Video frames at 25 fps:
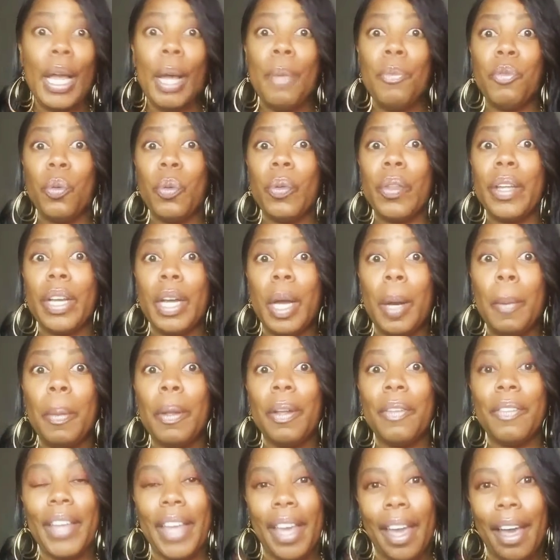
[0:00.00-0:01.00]
comes with a couple
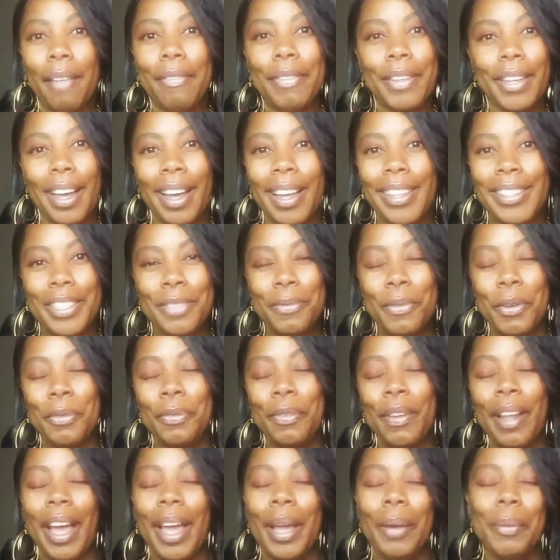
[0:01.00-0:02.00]
of caveats if you're
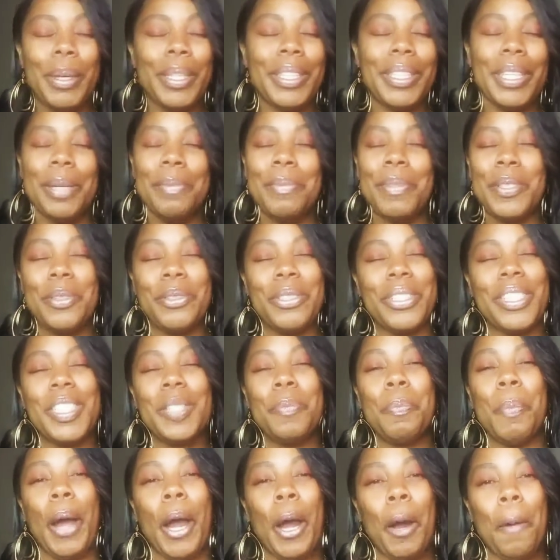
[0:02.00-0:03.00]
flying with them. So
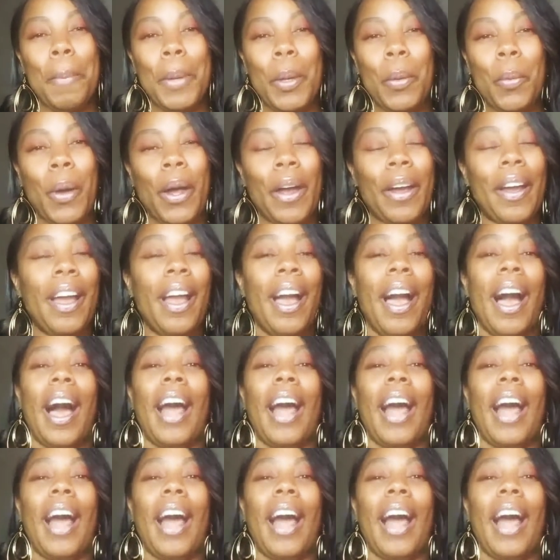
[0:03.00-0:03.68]
just buyer beware.